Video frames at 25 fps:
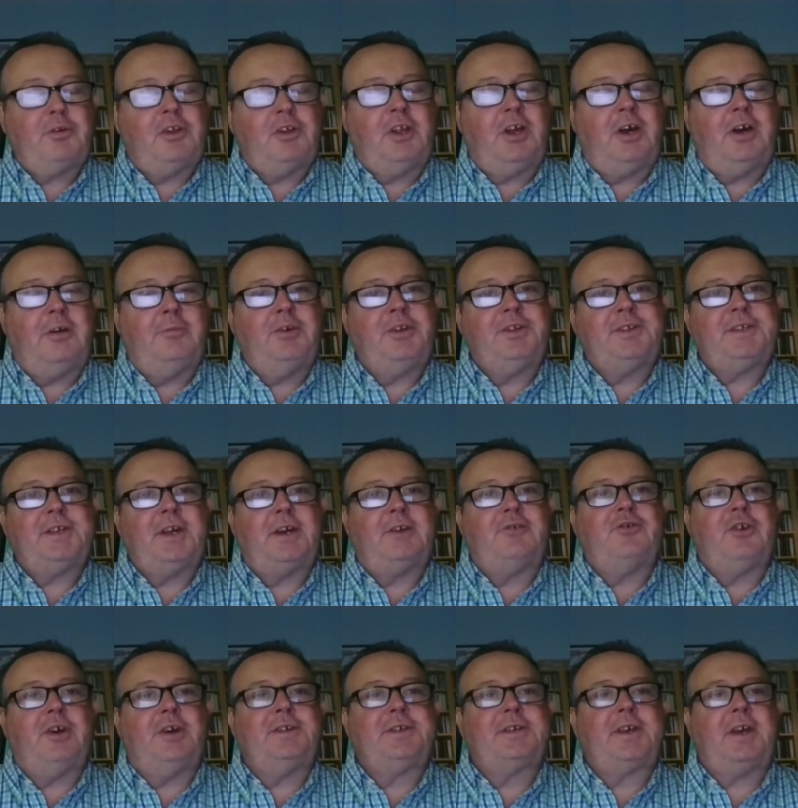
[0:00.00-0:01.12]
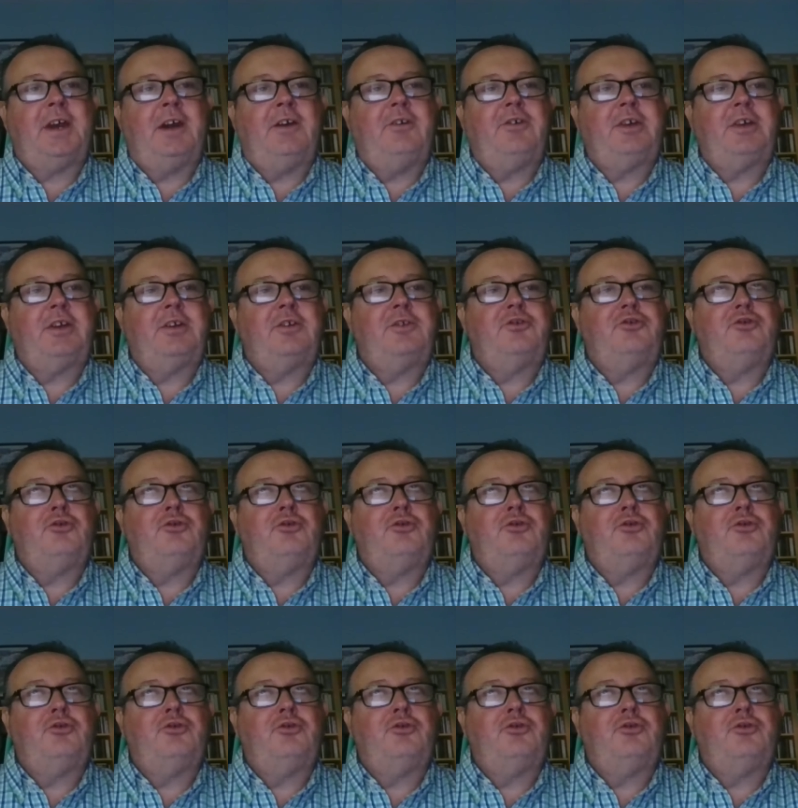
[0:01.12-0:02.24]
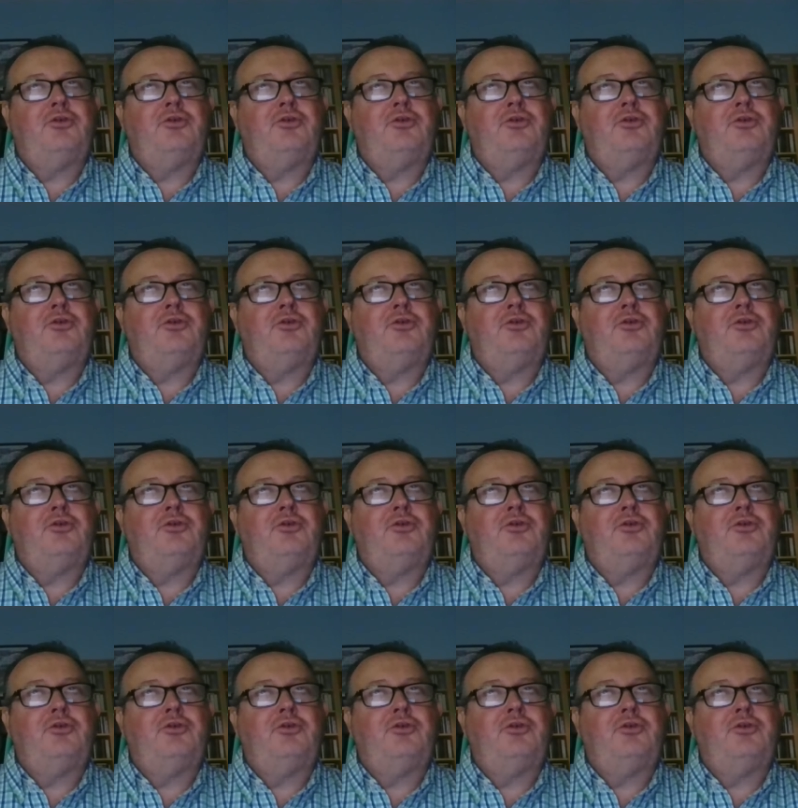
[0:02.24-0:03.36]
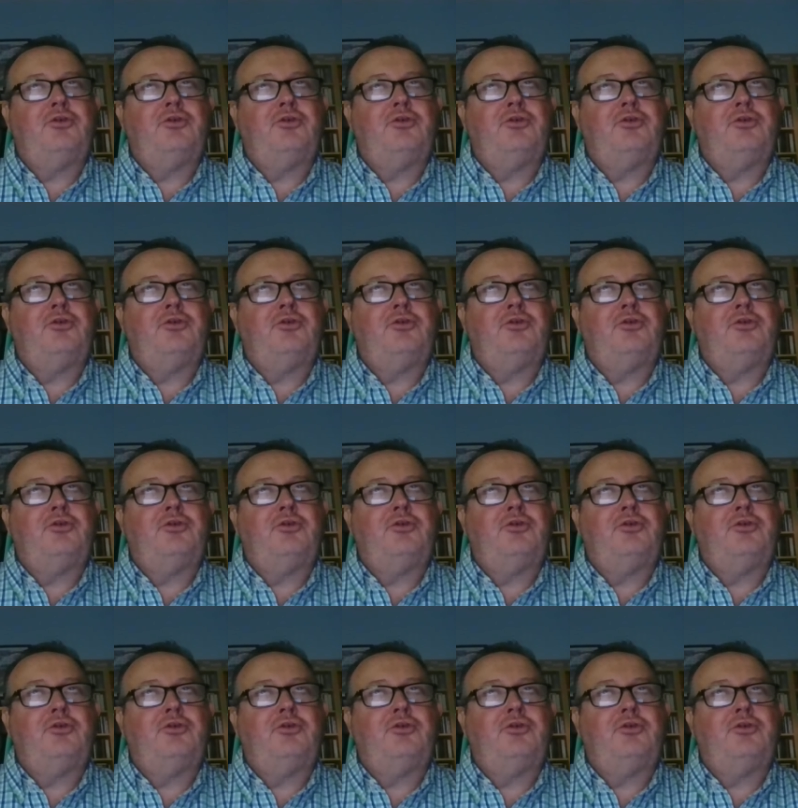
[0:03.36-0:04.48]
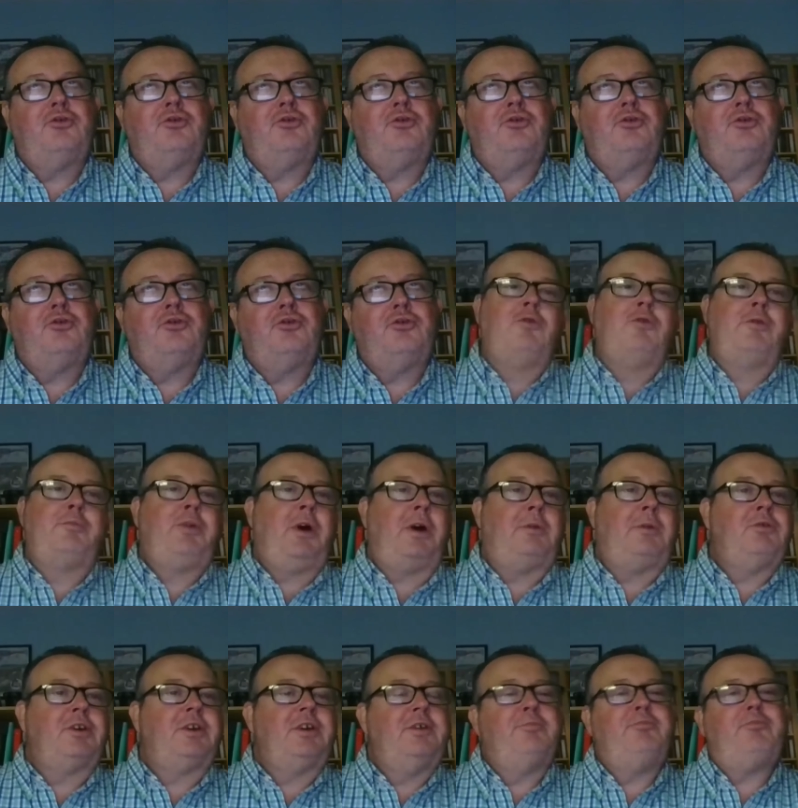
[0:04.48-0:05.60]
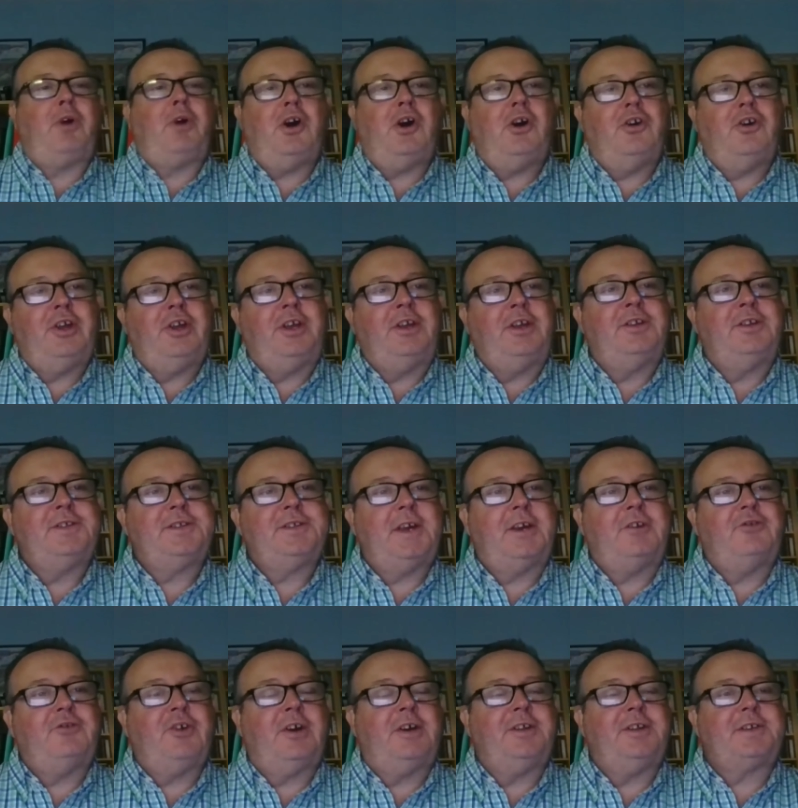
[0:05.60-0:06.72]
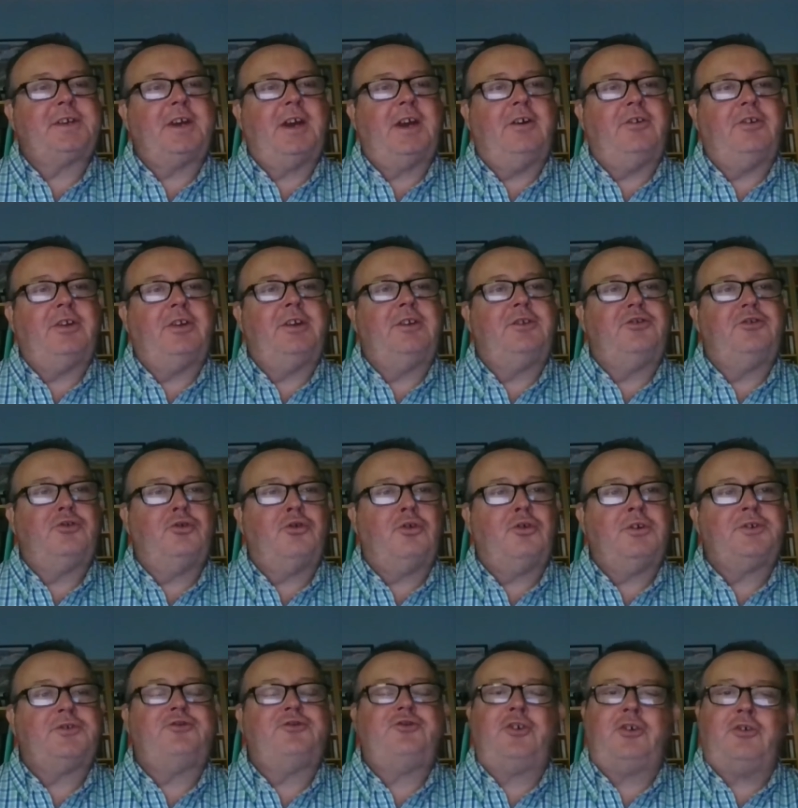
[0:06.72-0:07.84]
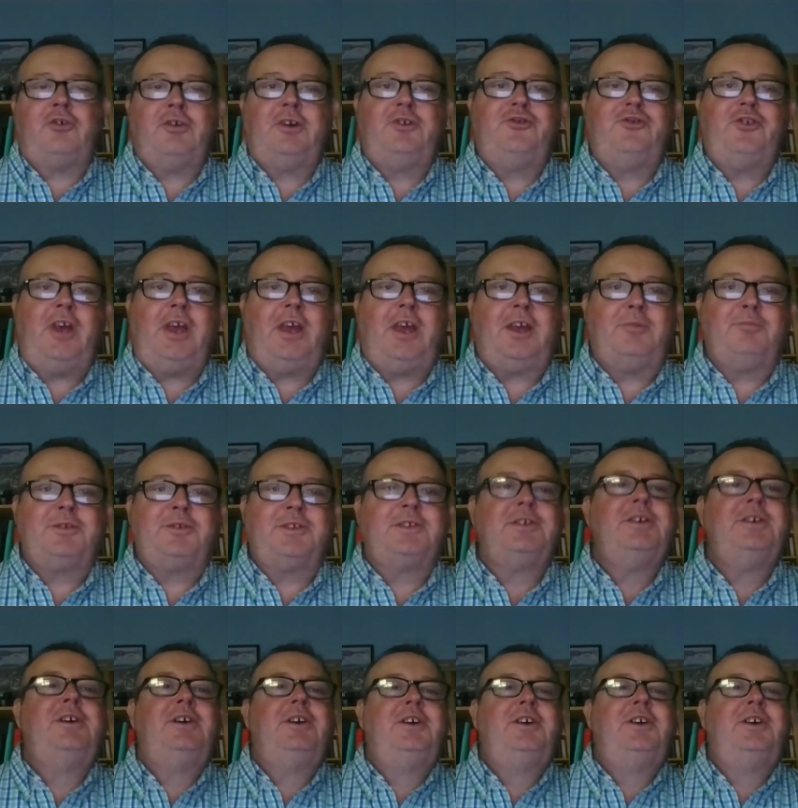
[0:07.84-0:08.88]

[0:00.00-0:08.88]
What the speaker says: Club in St. Johns County endorsed Leak, and the Republican Party in St. Johns County endorsed Jerry James.